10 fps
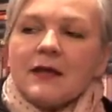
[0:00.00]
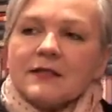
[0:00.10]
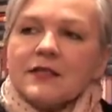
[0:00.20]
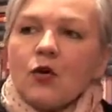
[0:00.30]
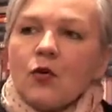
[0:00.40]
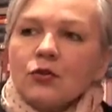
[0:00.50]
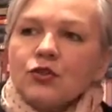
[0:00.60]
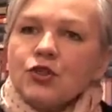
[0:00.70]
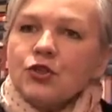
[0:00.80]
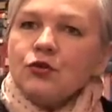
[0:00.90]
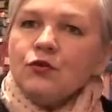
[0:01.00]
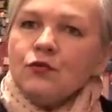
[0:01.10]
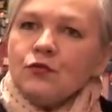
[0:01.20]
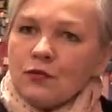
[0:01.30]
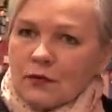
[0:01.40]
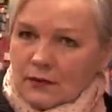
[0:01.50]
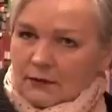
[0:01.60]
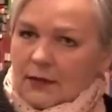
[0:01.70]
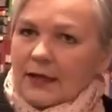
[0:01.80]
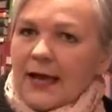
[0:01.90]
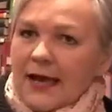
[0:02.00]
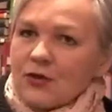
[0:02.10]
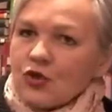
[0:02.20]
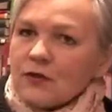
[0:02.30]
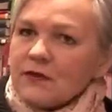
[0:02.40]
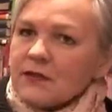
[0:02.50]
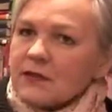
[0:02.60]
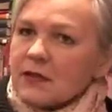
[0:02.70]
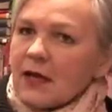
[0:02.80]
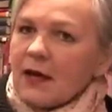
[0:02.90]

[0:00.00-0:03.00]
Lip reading: So on two occasions,